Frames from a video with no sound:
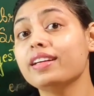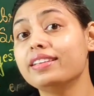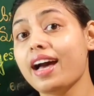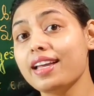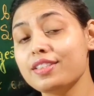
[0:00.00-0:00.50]
The
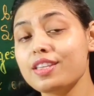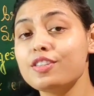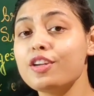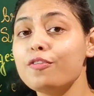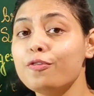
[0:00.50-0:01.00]

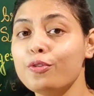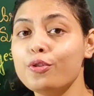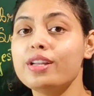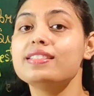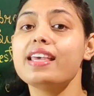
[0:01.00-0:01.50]
digested
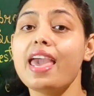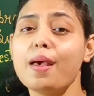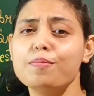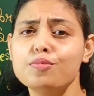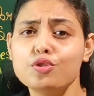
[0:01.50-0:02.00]
food is
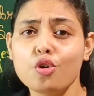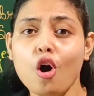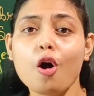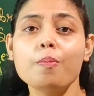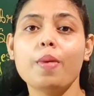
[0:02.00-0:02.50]

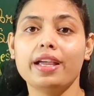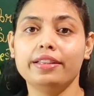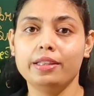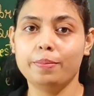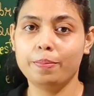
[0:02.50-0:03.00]
absorbed
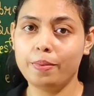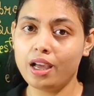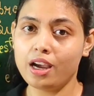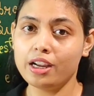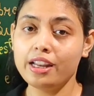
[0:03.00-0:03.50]
by the
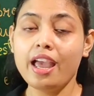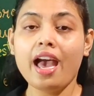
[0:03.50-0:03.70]
blood